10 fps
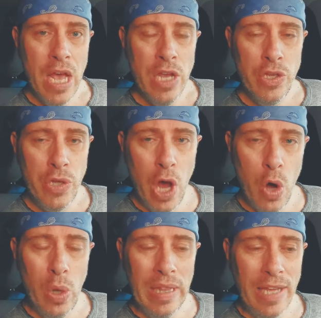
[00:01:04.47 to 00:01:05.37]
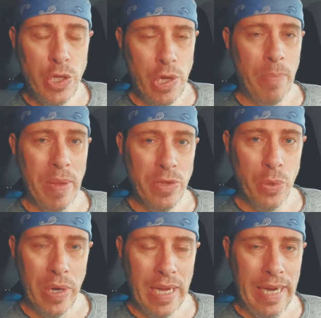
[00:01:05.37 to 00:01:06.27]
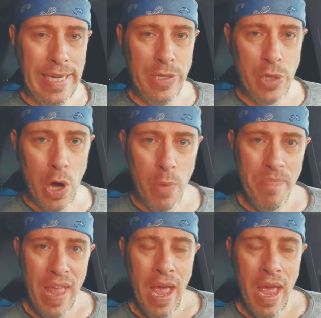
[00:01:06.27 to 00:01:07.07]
So let's jump into it, guys. So